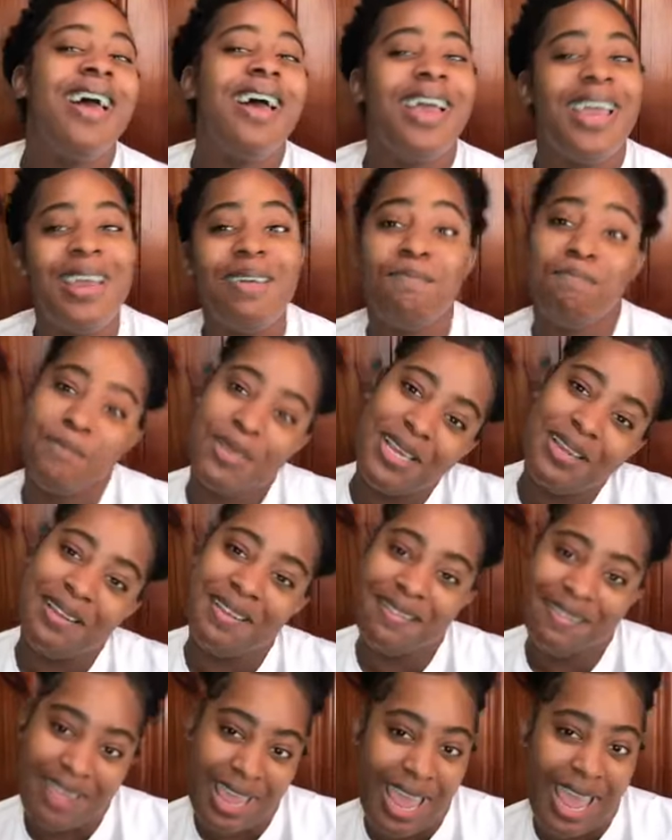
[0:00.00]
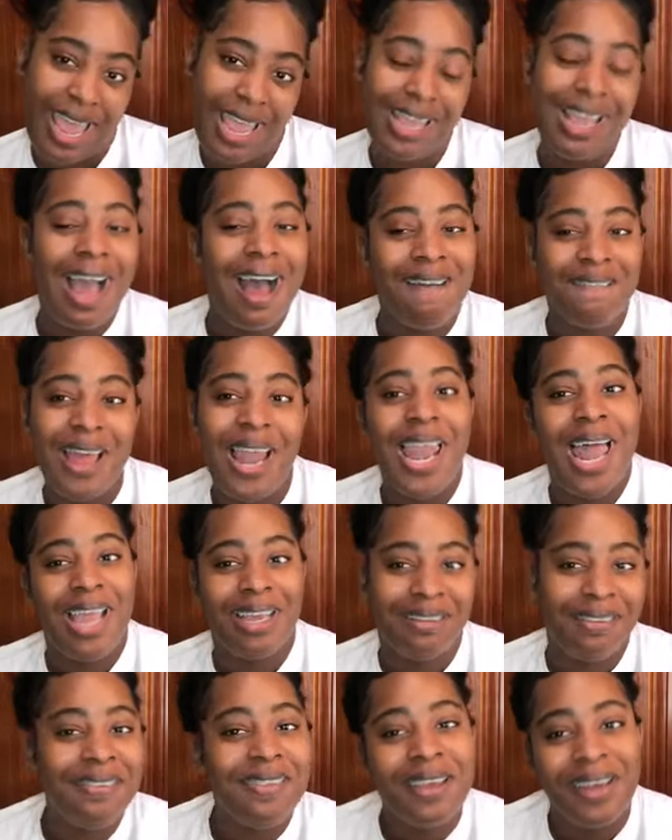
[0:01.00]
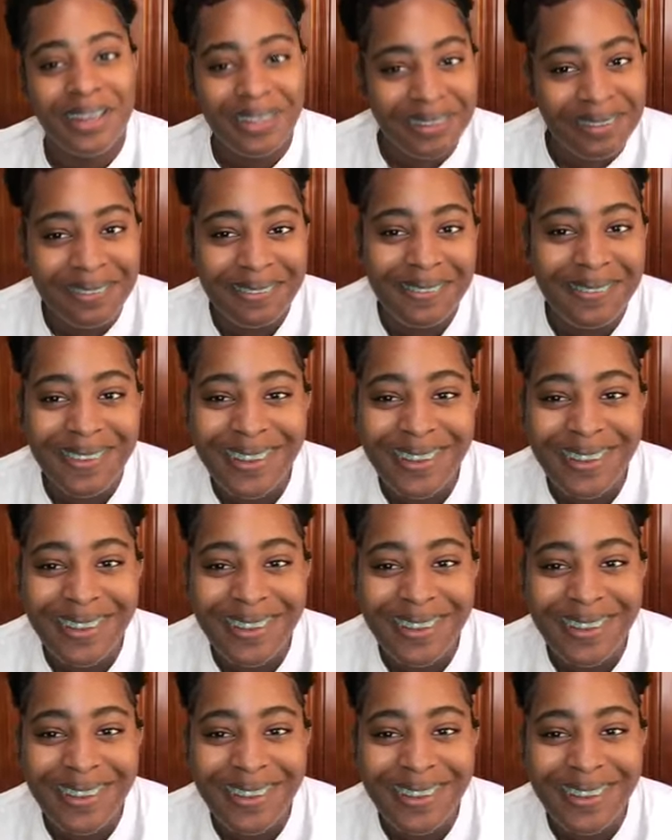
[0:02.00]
it means that you have your license.